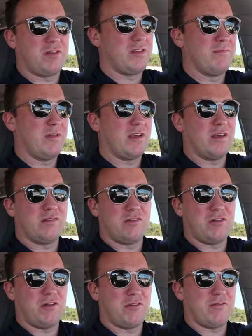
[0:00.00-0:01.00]
are assembling at the
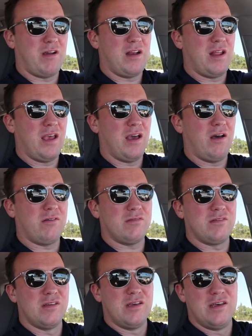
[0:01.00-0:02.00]
church right now
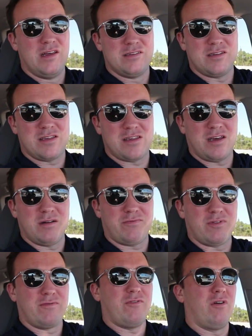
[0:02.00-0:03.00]
to set up
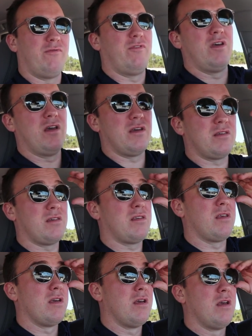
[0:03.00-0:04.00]
for the Fall Fest.